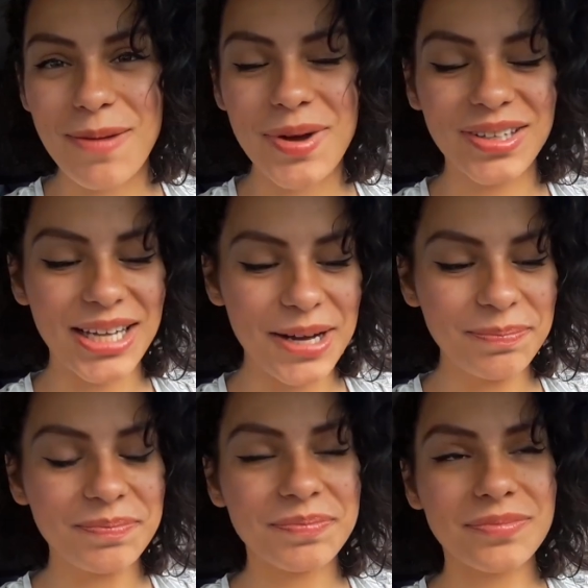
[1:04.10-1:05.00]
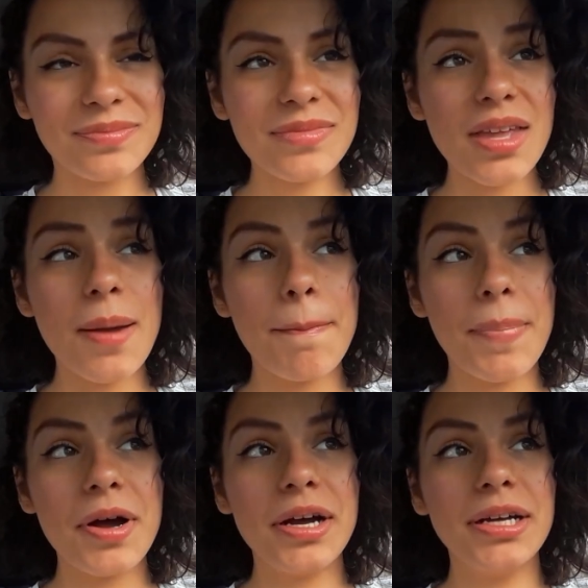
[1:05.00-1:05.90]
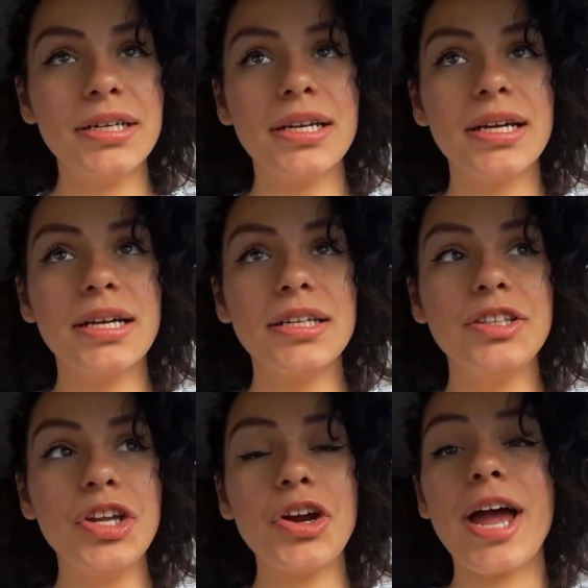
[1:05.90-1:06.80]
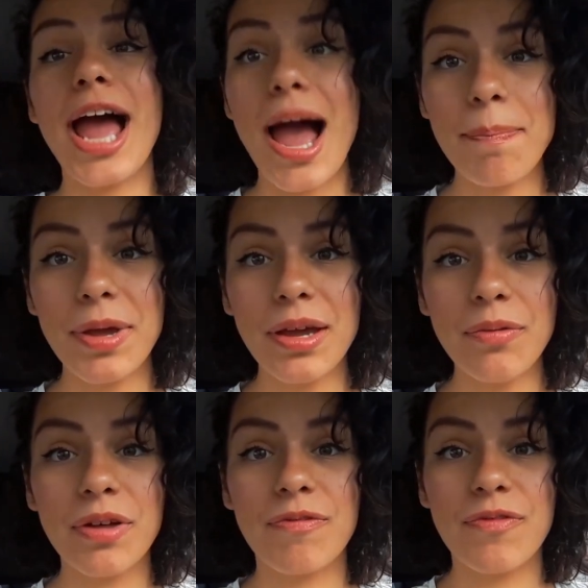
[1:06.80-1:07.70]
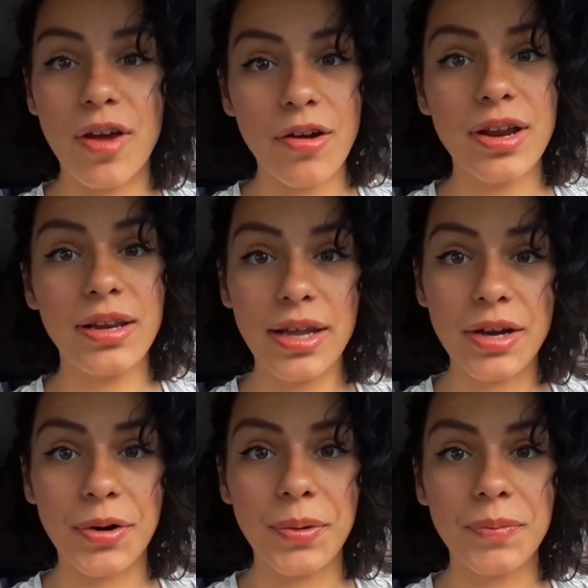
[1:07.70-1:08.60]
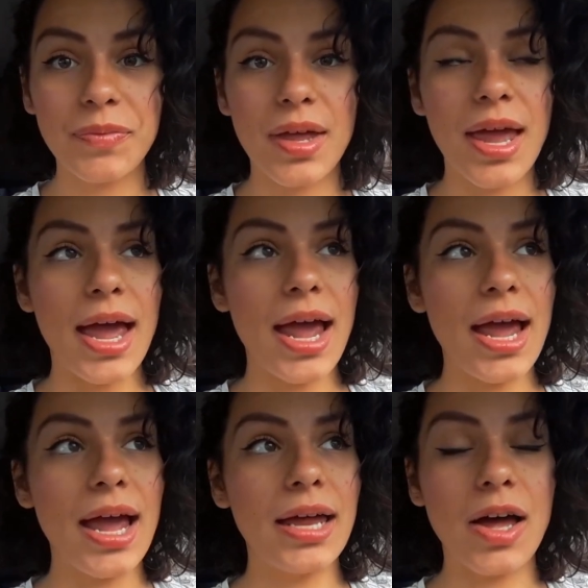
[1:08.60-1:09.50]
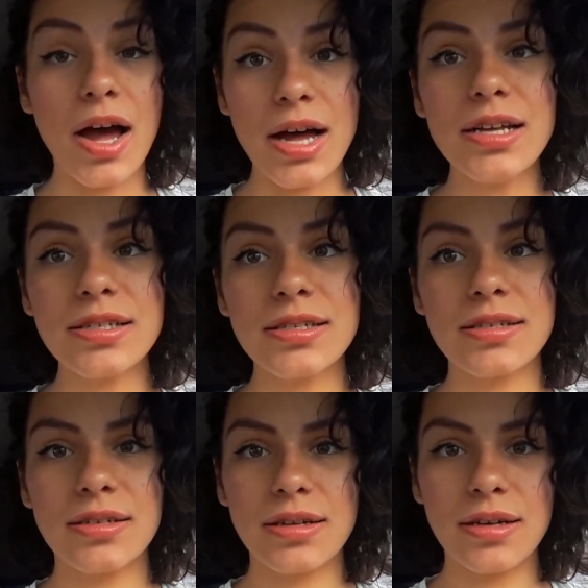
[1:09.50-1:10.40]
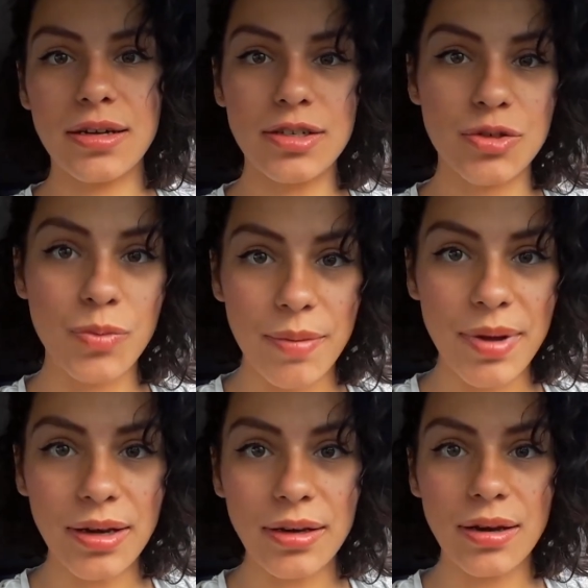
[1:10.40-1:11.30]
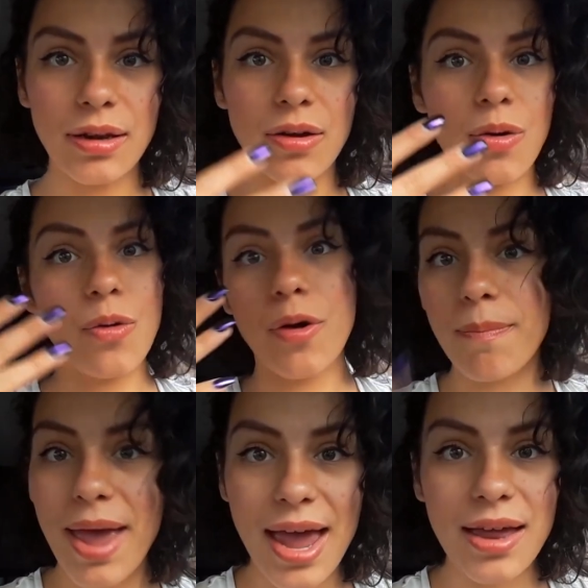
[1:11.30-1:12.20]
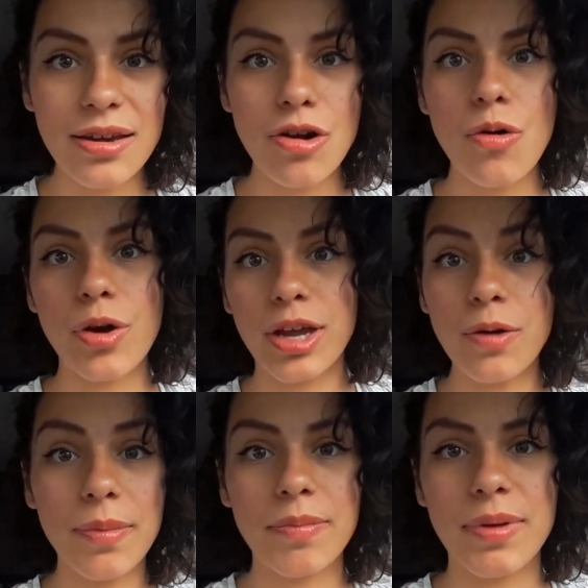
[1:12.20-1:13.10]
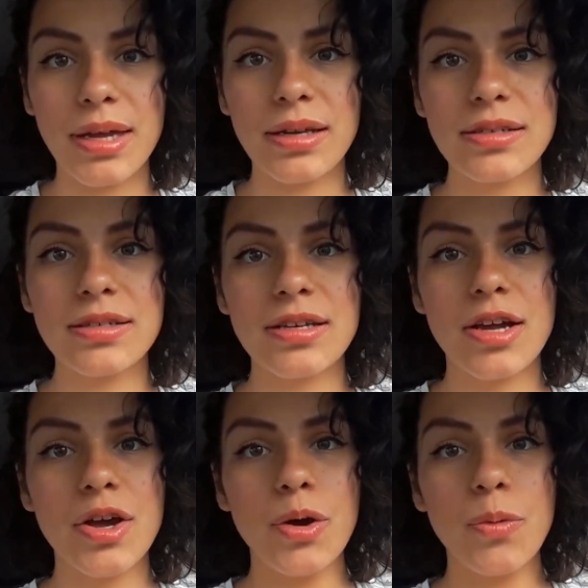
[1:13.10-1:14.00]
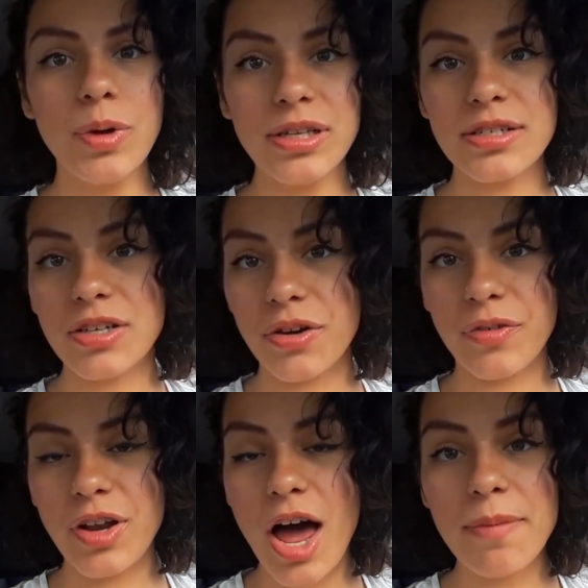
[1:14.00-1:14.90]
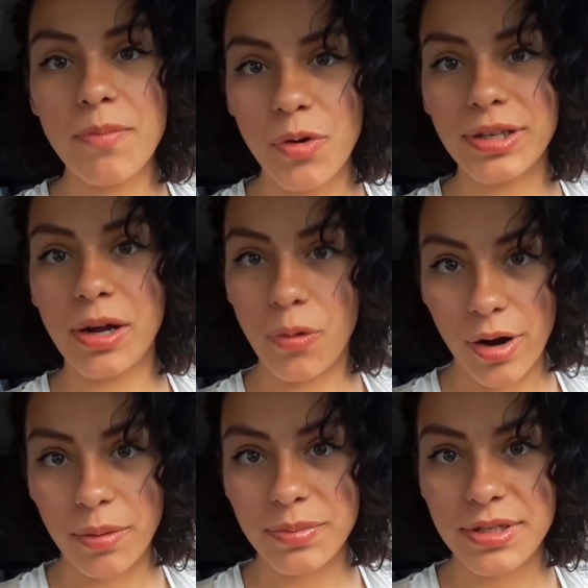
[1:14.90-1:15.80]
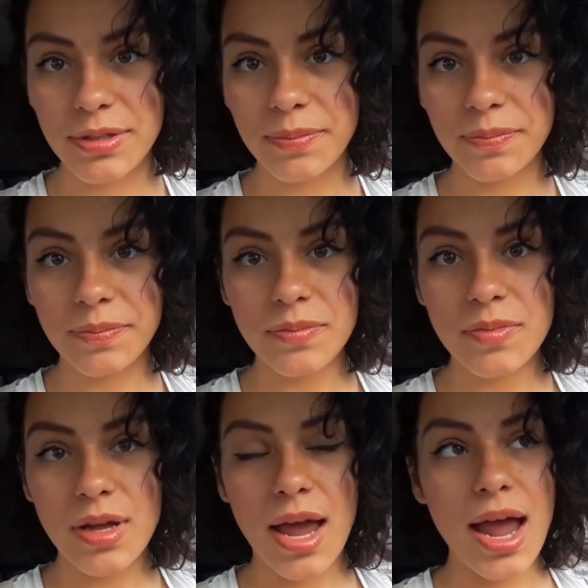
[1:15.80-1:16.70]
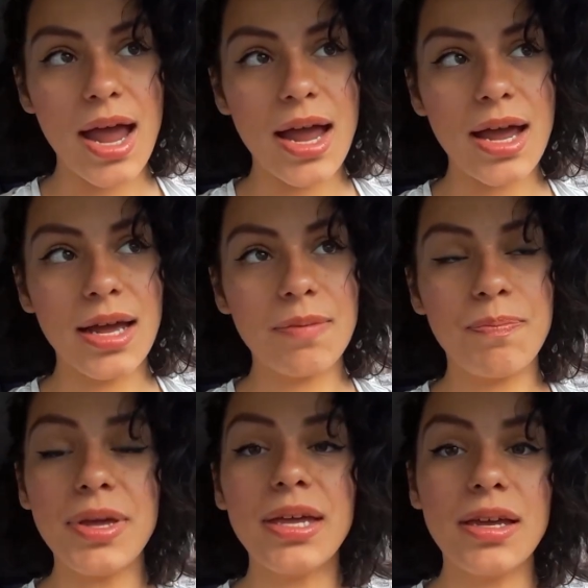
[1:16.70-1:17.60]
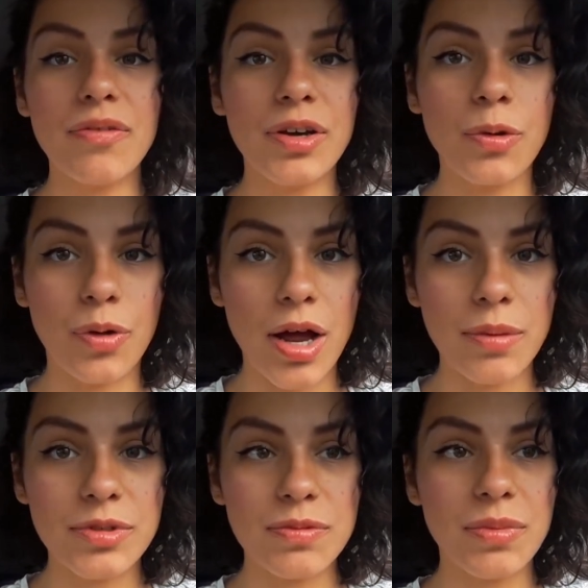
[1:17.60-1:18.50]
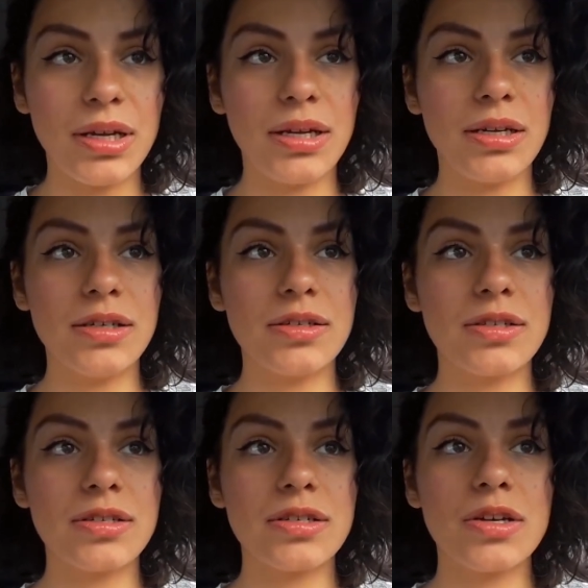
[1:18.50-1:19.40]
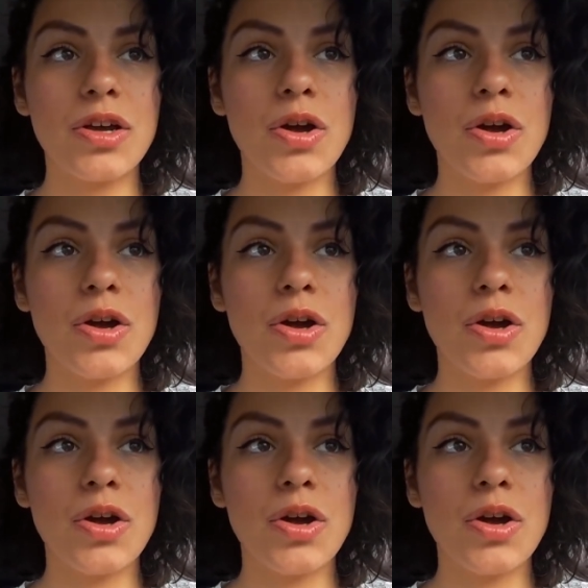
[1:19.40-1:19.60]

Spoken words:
about them, but they're happy with very little. And us, as women or men or human beings, we deserve a lot more than crumbs. And being given crumbs means